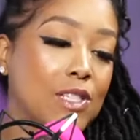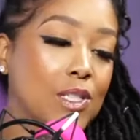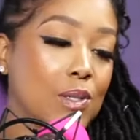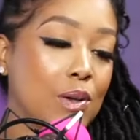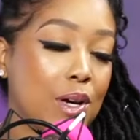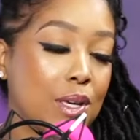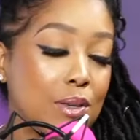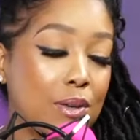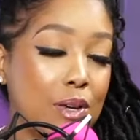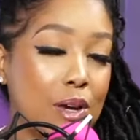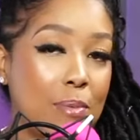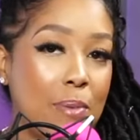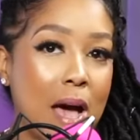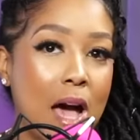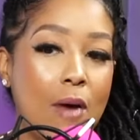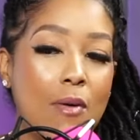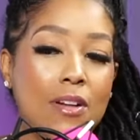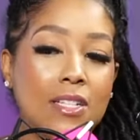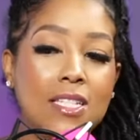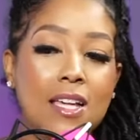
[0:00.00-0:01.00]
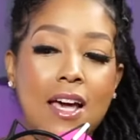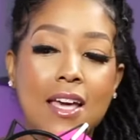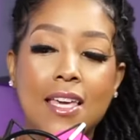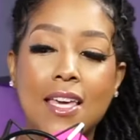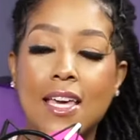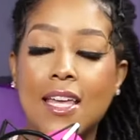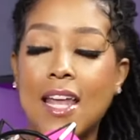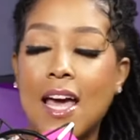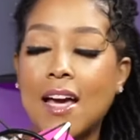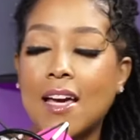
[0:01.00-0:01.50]
showing you your power, Tonya
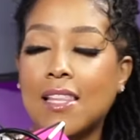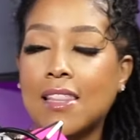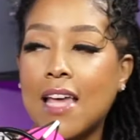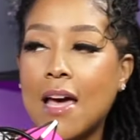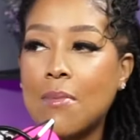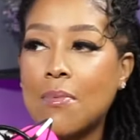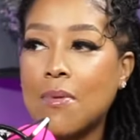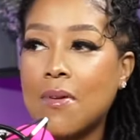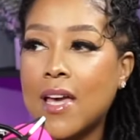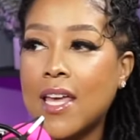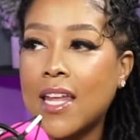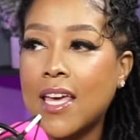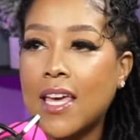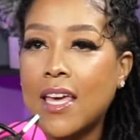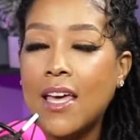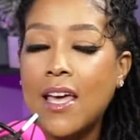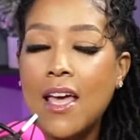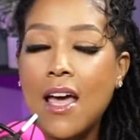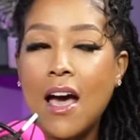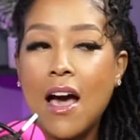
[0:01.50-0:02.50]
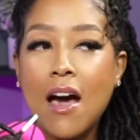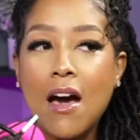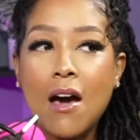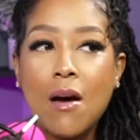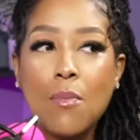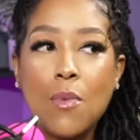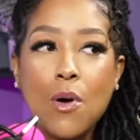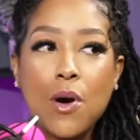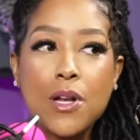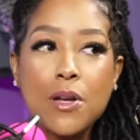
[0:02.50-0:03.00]
and I collaborated
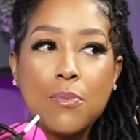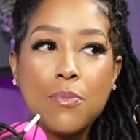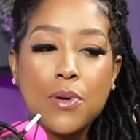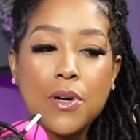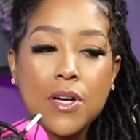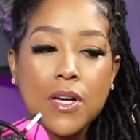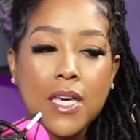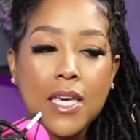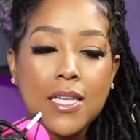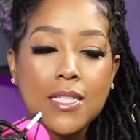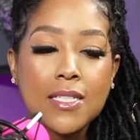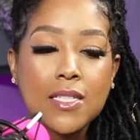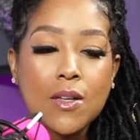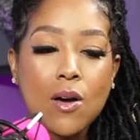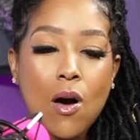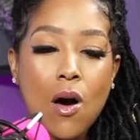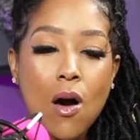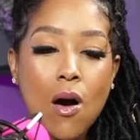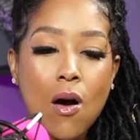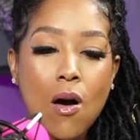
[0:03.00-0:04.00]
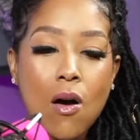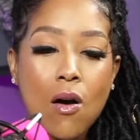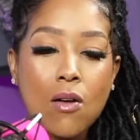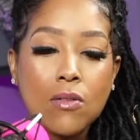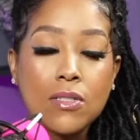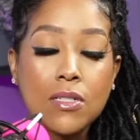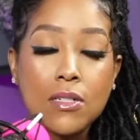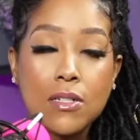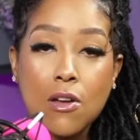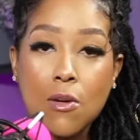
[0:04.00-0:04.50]
um, on a book. It's
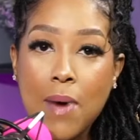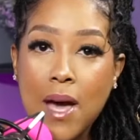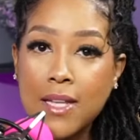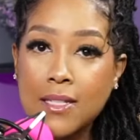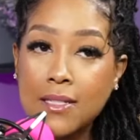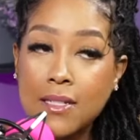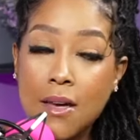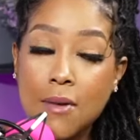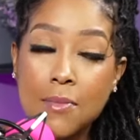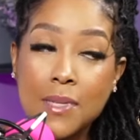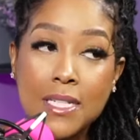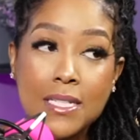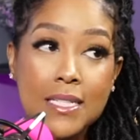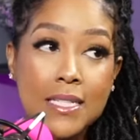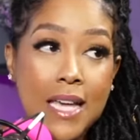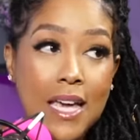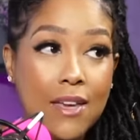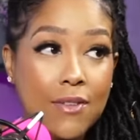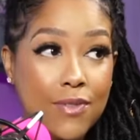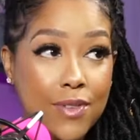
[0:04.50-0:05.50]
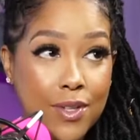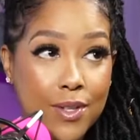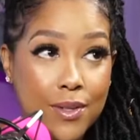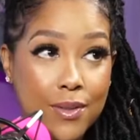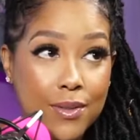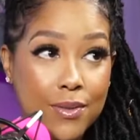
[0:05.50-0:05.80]
called Nobody's Coming to Save You.